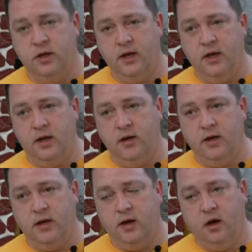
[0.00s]

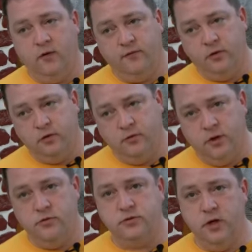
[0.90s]
offer
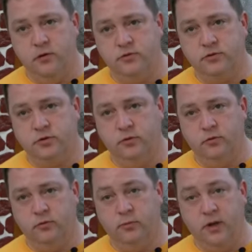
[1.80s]
those notes
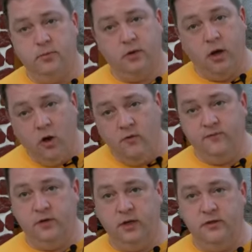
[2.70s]
to people,
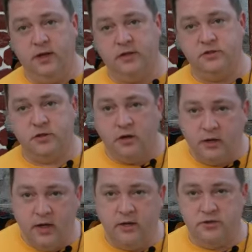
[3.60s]
hopefully, that can start
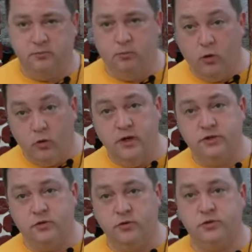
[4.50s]
getting some more
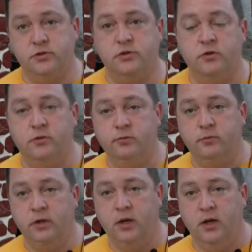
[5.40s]
resources to them.
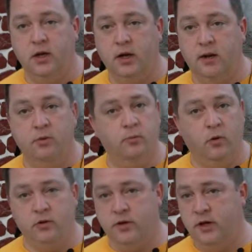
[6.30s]
But
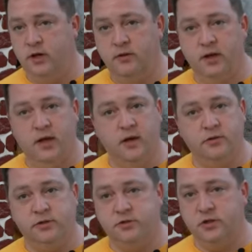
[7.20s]
more than anything
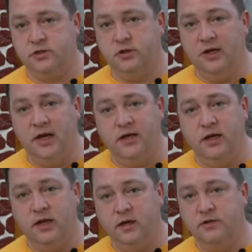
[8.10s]
else is just
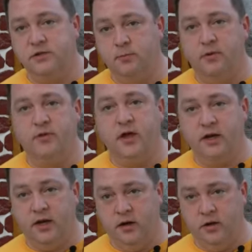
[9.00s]
lending a
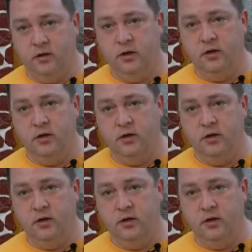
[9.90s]
sympathetic ear,